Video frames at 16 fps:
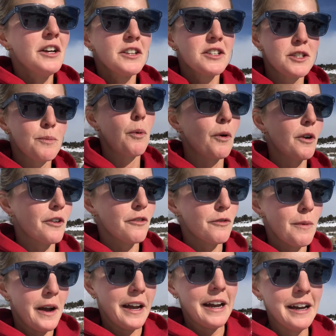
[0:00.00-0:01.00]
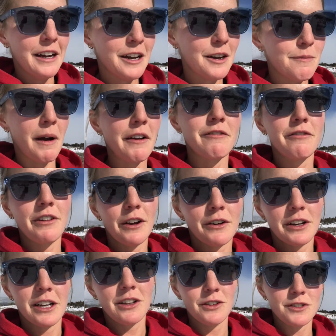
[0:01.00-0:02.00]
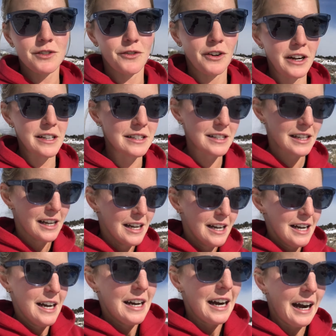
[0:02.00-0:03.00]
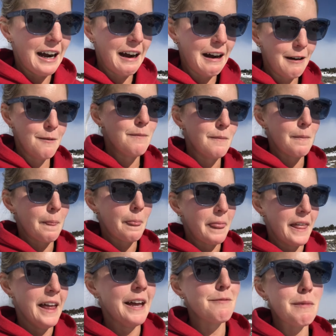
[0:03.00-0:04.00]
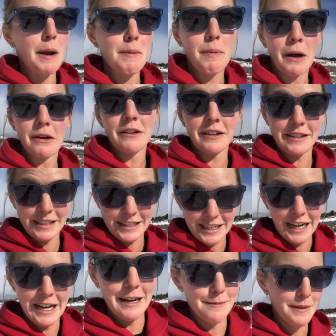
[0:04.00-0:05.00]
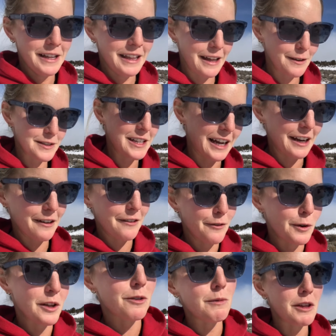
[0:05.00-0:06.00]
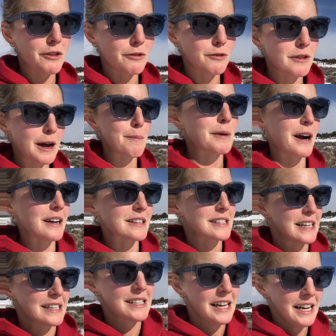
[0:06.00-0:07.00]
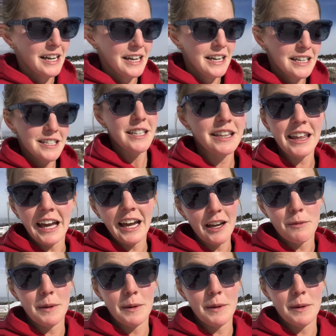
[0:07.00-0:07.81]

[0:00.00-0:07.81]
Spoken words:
support of my very close friends, and my partner at the time that was kind of with me through that process to thank,